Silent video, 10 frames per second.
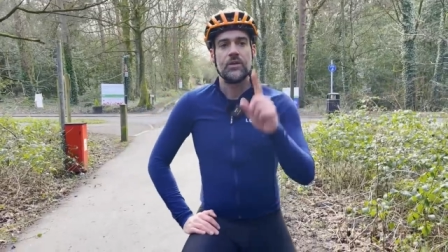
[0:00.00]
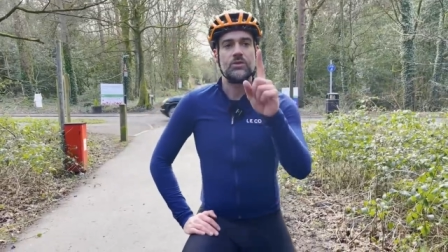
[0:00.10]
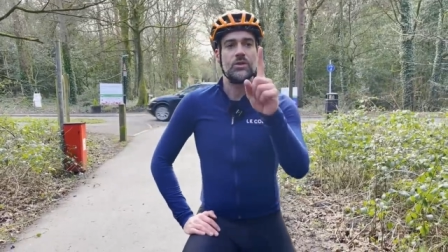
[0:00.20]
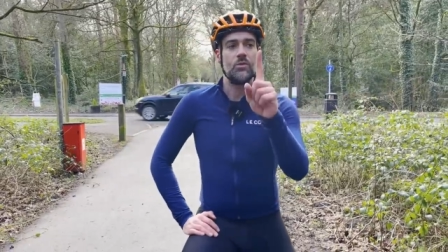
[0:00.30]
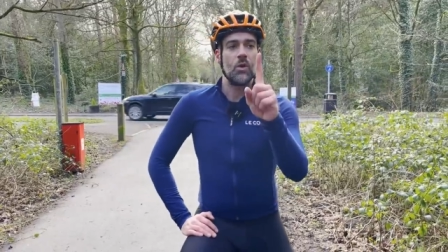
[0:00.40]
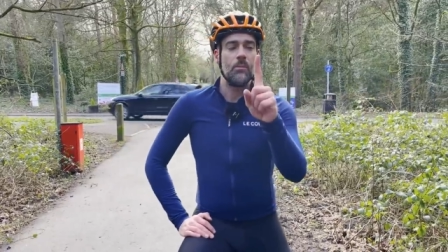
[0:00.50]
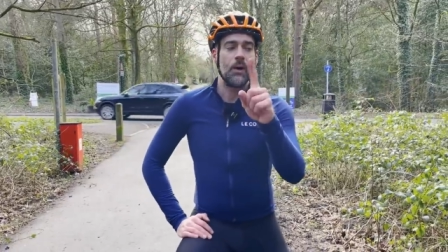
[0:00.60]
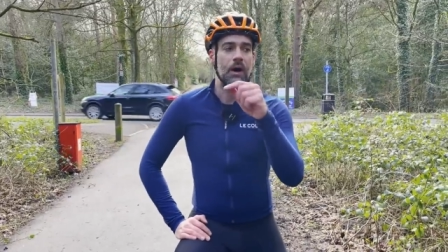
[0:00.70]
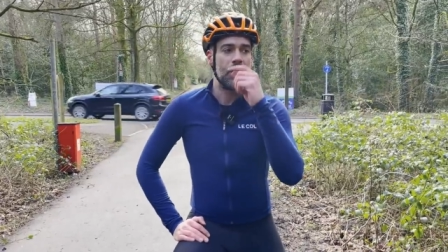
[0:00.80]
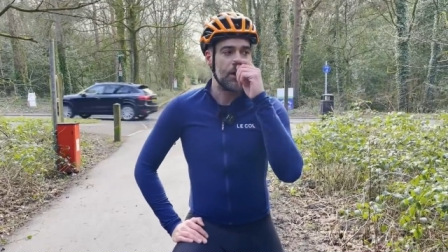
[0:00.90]
There was only one
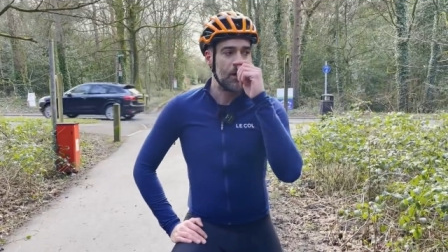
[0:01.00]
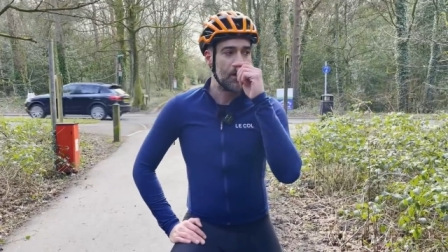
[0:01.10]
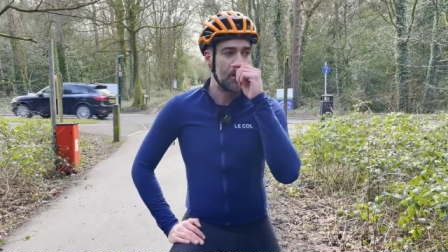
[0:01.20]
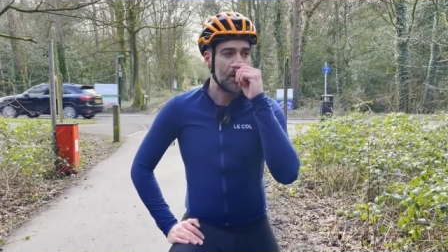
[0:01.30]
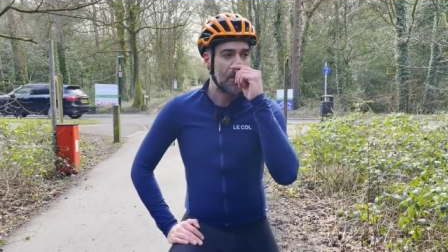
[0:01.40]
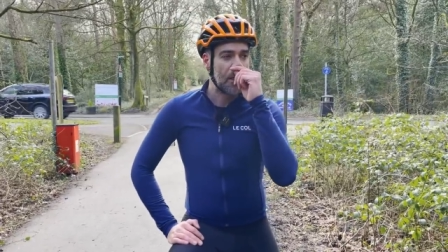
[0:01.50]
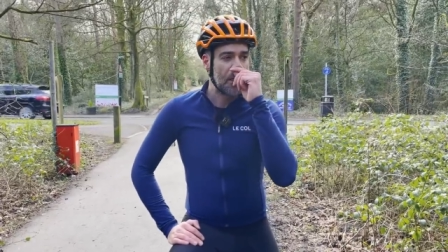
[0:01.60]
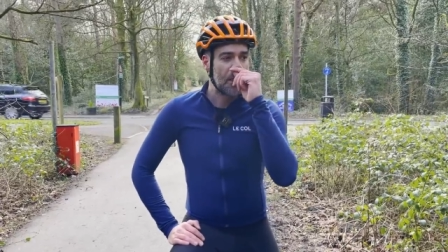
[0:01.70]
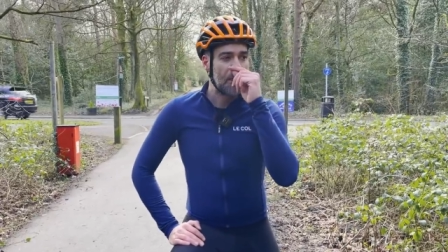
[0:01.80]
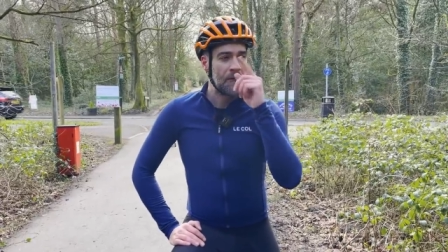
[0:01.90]
part,
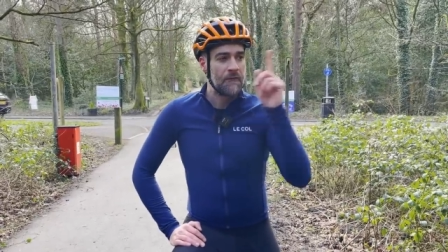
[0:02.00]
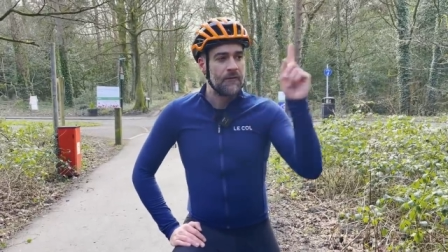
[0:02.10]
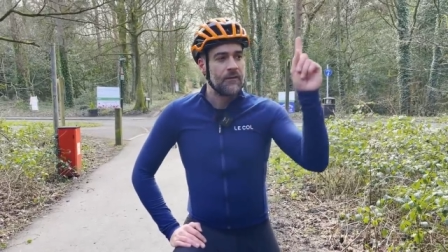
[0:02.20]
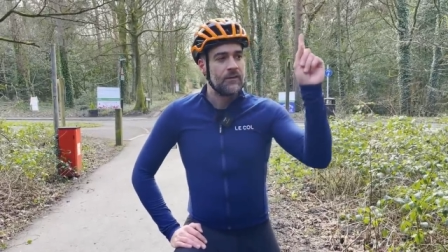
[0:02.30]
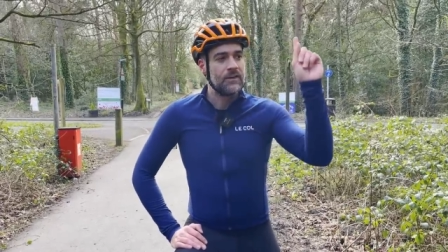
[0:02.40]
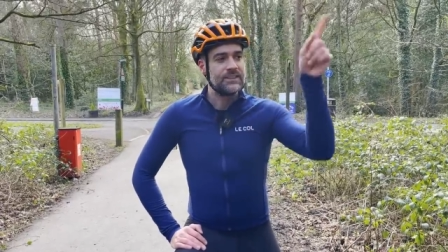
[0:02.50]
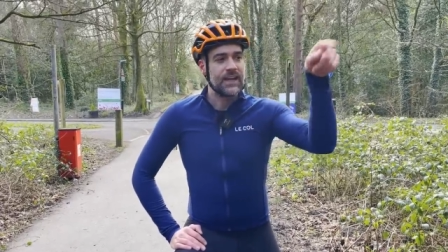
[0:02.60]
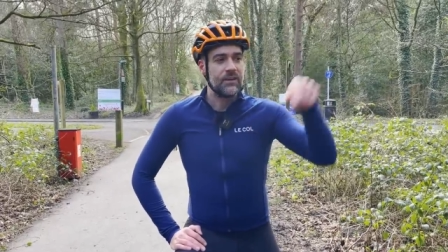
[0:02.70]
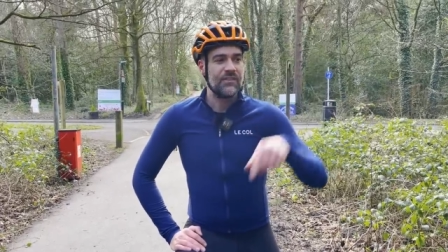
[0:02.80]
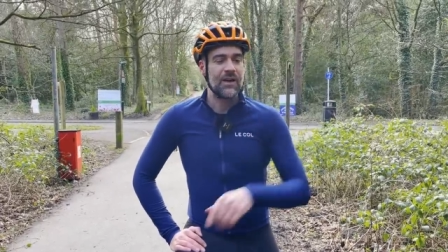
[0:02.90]
the
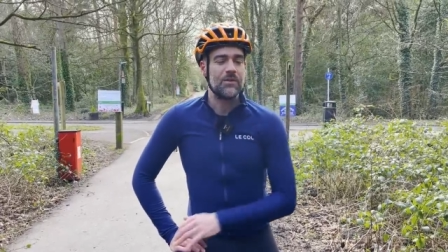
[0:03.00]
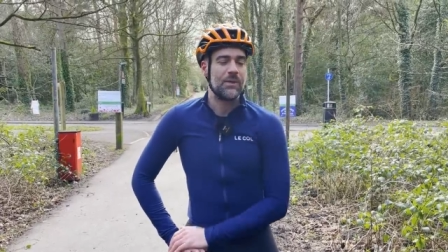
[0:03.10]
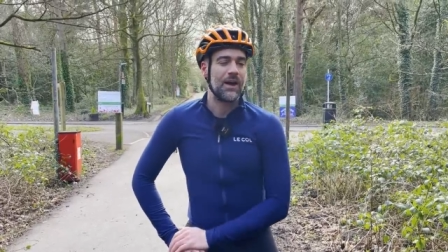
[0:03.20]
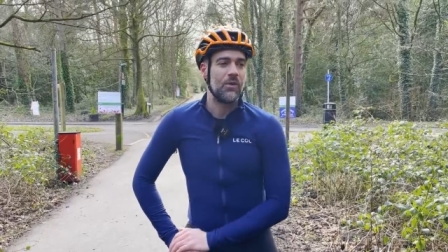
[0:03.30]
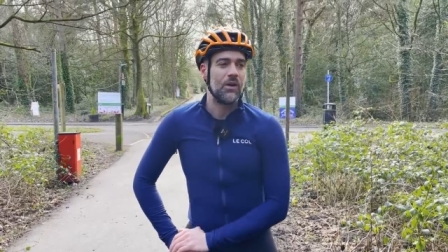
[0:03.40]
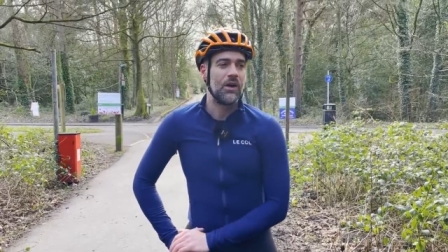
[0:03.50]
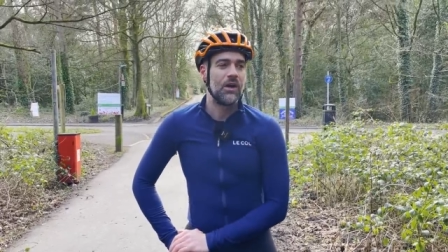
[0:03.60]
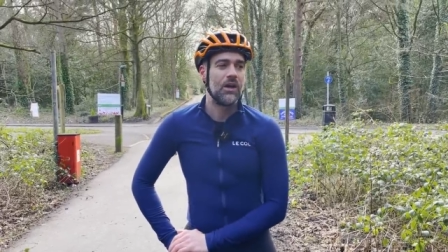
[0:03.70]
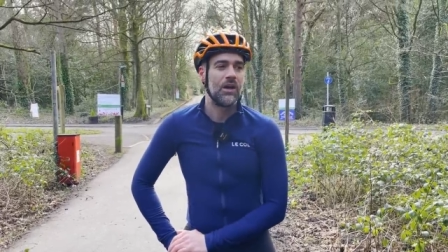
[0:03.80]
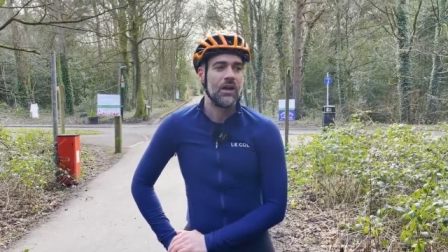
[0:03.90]
second roundabout,
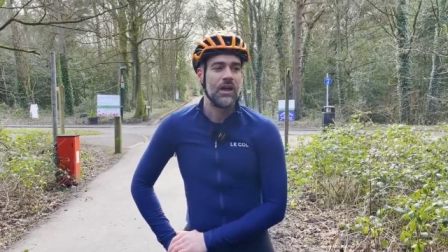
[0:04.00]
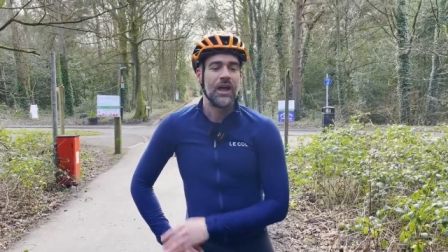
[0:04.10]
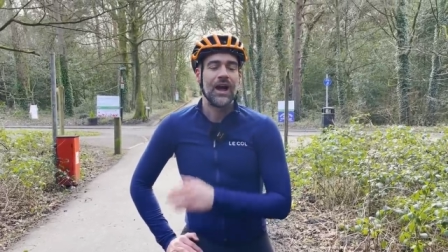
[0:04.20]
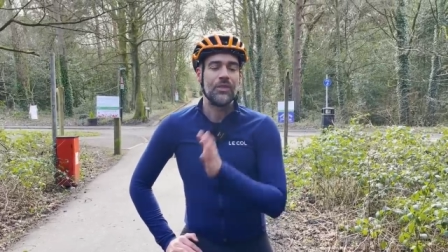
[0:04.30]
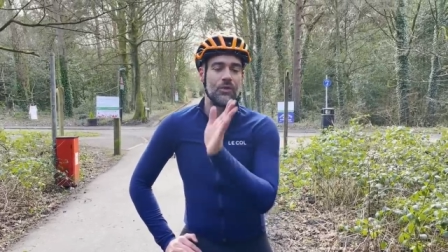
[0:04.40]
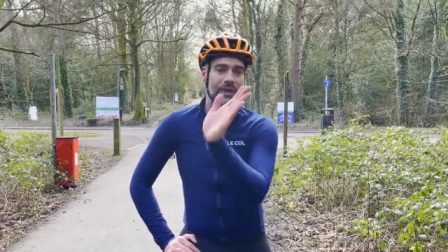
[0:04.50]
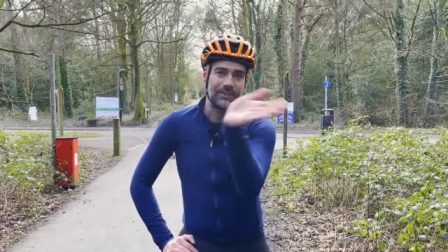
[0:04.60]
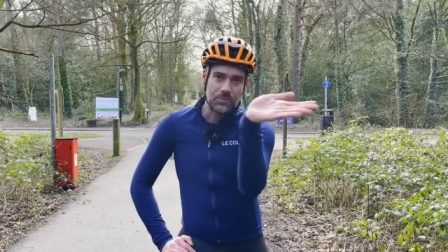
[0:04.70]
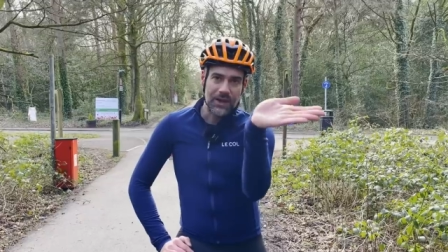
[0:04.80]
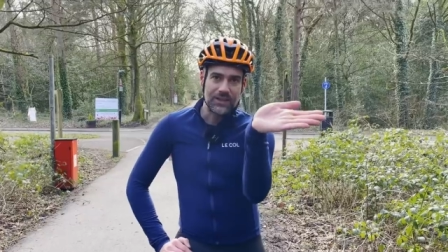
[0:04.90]
I thought
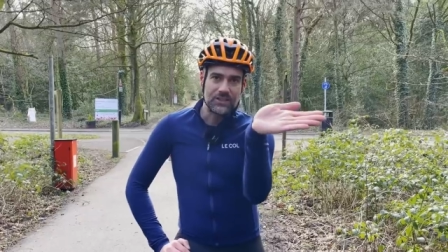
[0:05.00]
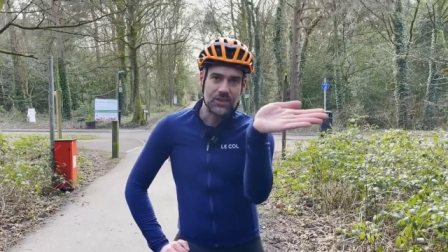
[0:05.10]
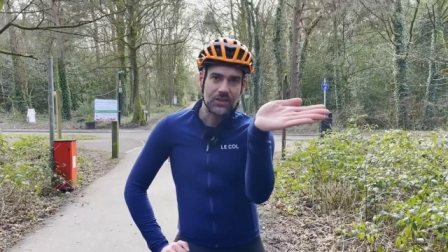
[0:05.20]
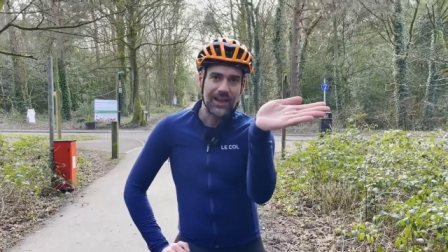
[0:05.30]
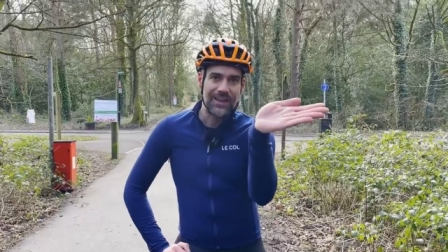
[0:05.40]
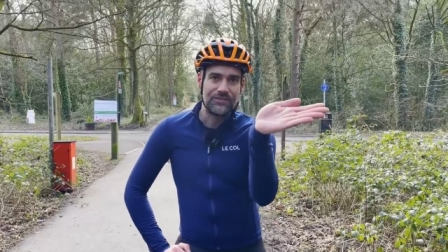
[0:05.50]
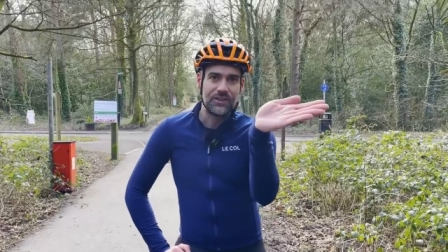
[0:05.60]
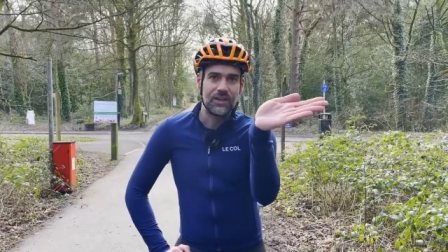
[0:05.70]
that's where you turn left.